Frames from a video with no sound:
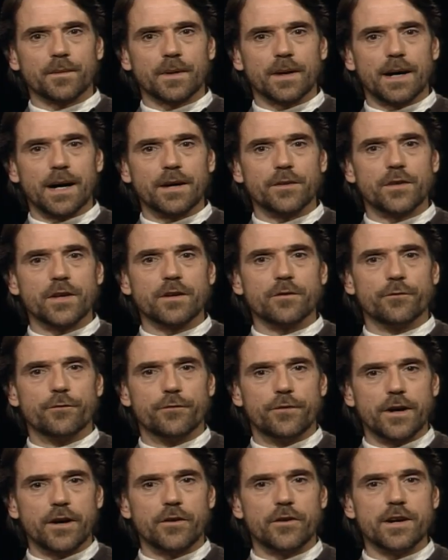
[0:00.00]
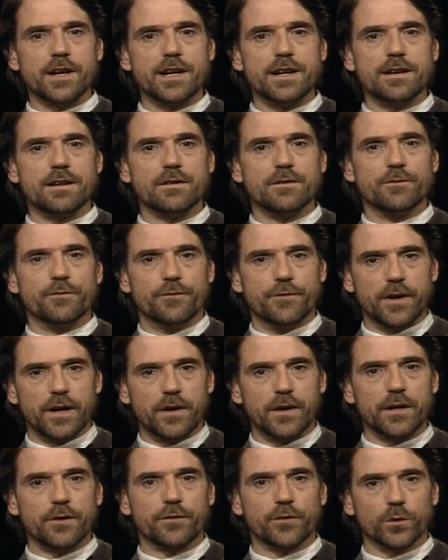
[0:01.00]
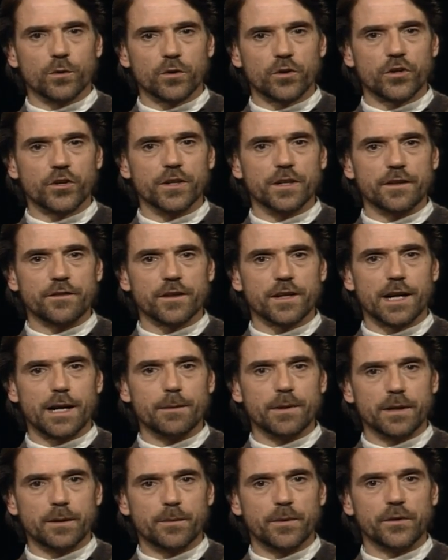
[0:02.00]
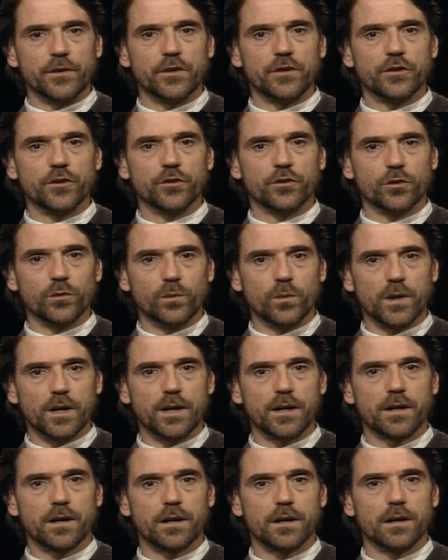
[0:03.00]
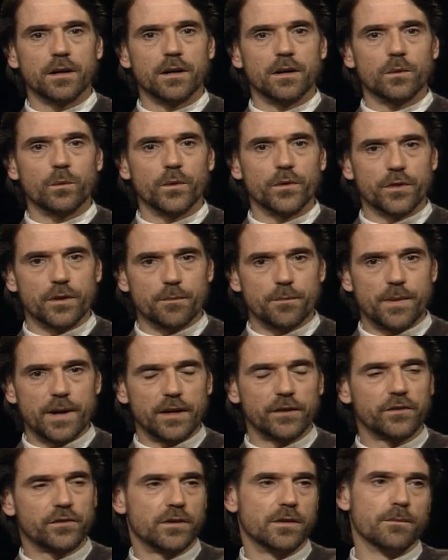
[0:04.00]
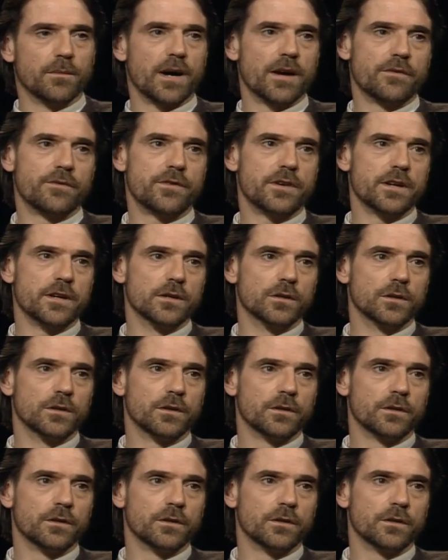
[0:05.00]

I think, very, very fortunate that I'm in a position to work with the best in my field.